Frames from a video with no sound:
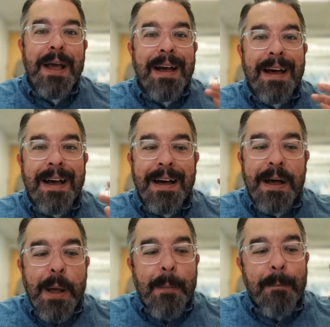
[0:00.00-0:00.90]

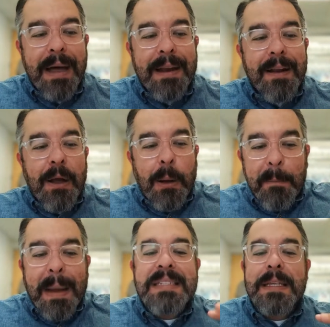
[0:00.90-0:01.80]
But
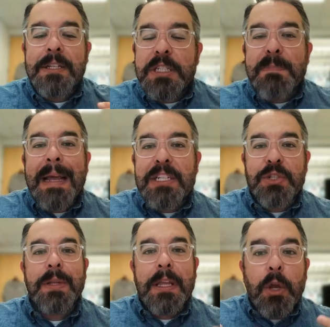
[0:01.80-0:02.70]
basically just make
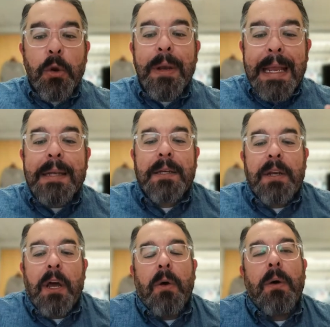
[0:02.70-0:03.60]
sure that you need to
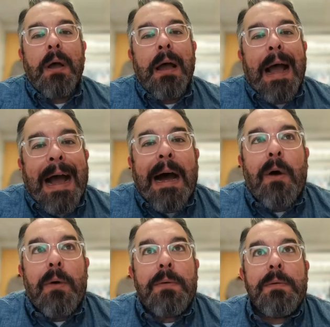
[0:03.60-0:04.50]
know
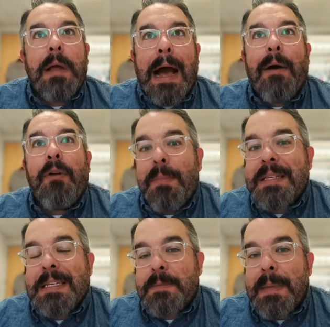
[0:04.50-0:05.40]
how your
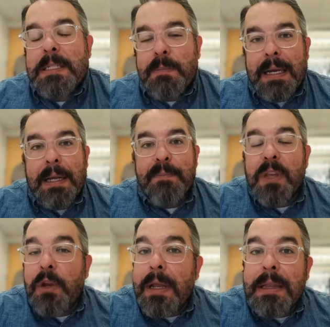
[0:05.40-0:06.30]
business makes money.
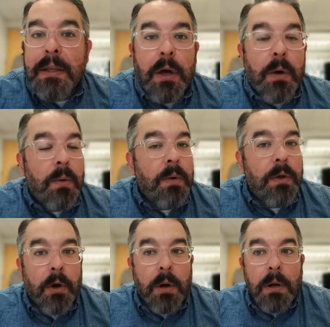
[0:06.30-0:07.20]
You need to know
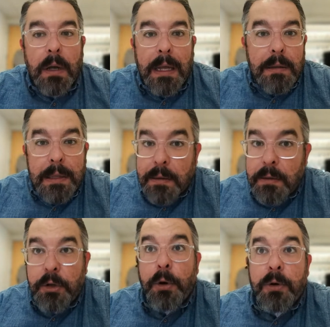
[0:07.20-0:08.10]
your
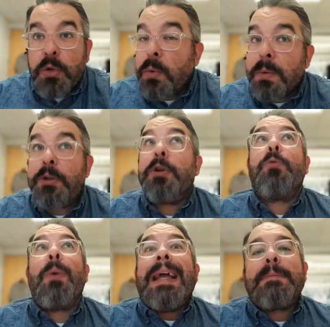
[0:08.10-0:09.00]

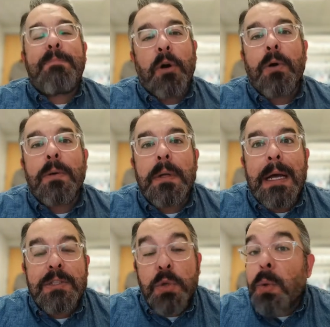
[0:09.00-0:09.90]
rate per
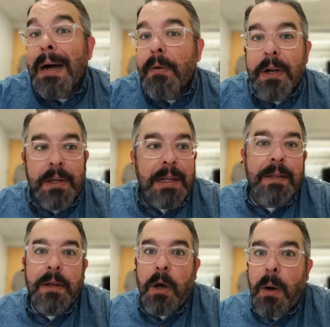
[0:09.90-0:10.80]
tool hour. You need
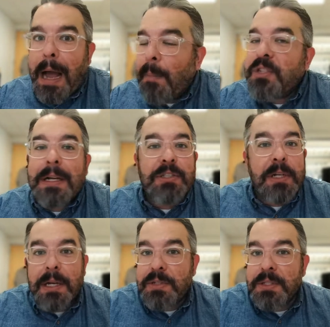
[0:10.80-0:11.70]
to know how much it actually
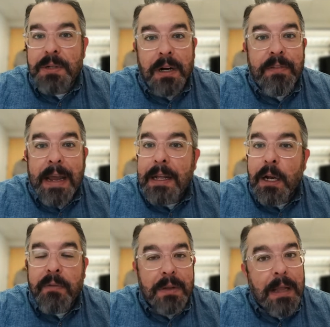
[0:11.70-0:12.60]
costs you to start a van and get
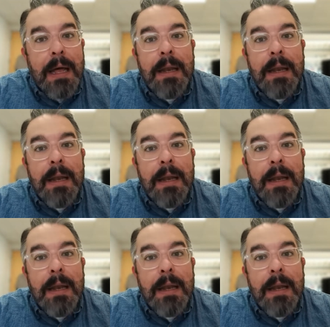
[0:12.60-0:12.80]
off the lot.